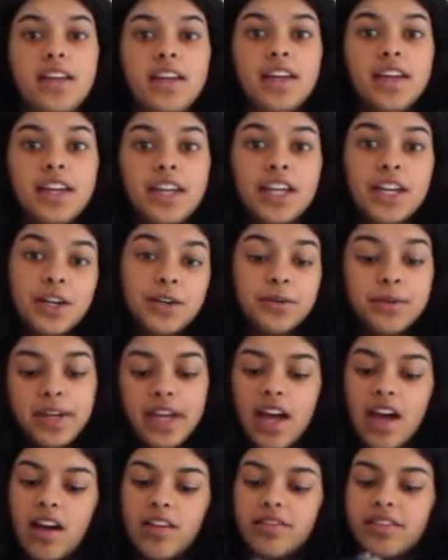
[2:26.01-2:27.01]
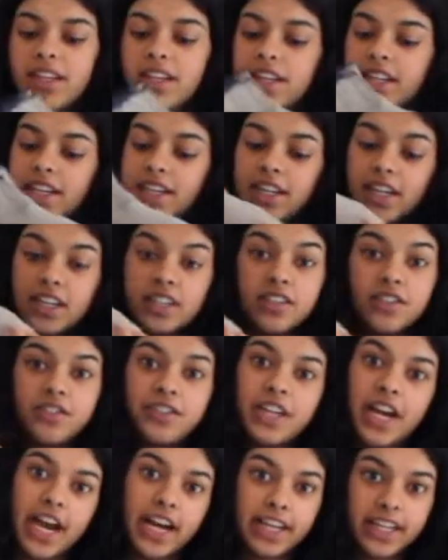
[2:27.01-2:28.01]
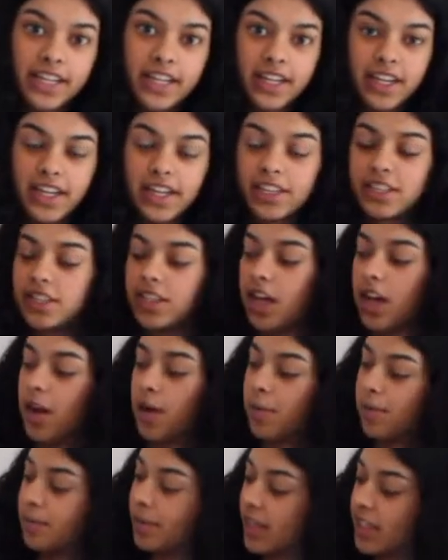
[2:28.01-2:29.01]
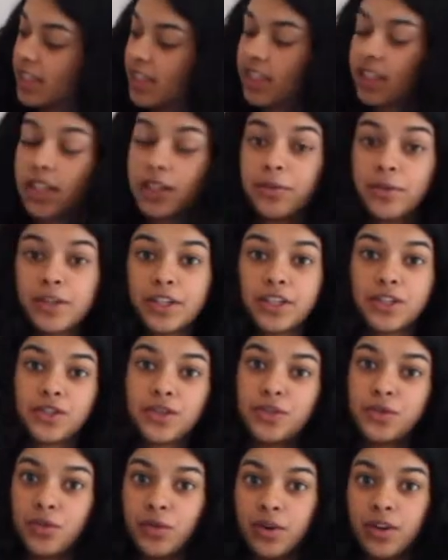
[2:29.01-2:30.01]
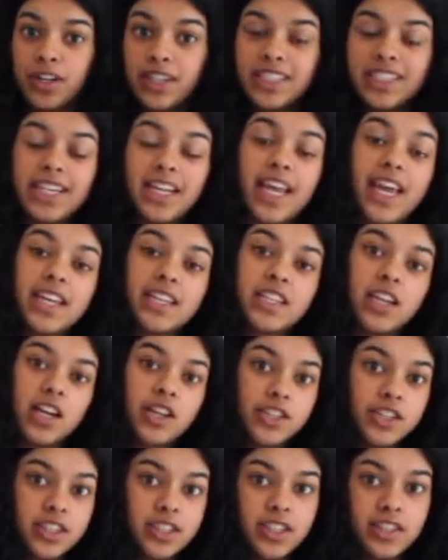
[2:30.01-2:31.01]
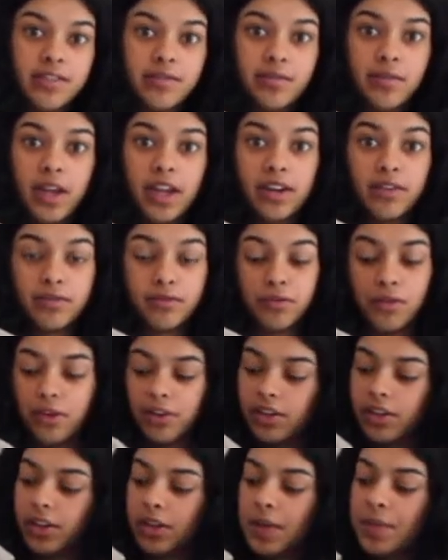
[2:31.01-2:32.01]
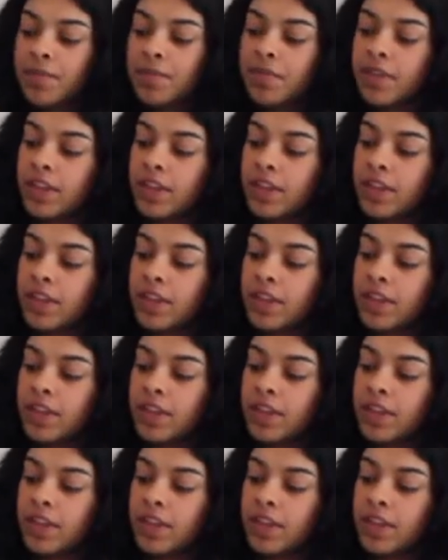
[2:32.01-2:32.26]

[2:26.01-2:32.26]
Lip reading: Here we have the conductor jacket. It's basically where you score to get touches in foil.